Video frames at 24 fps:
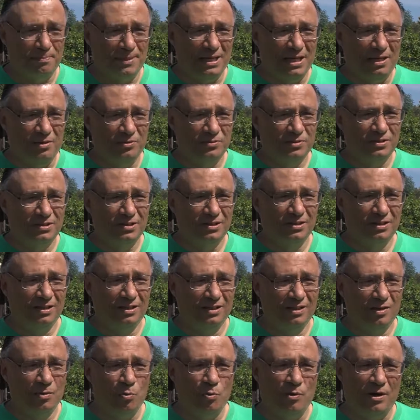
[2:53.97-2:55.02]
pounds,
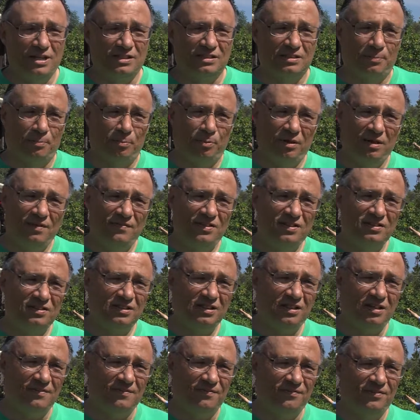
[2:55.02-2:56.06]
whereas the previous
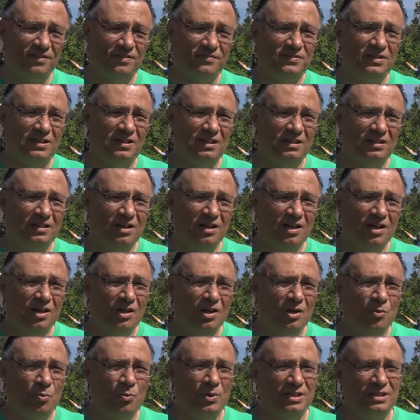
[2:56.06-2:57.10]
year in 15,
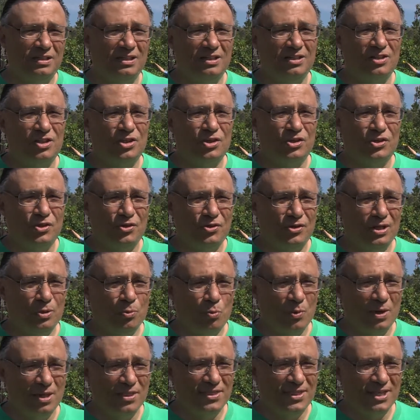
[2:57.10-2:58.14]
we did
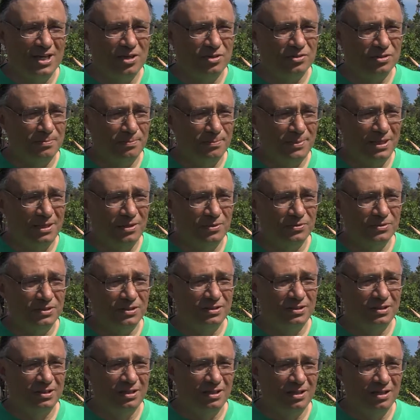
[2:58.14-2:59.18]
31,000 pounds.
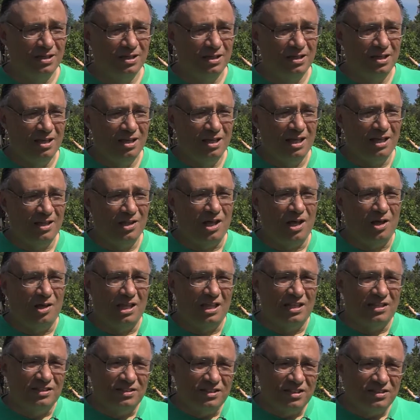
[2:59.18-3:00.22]

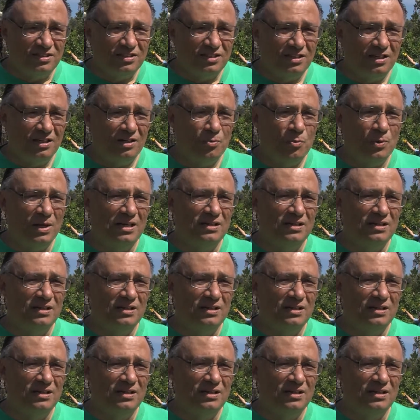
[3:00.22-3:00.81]
This year, we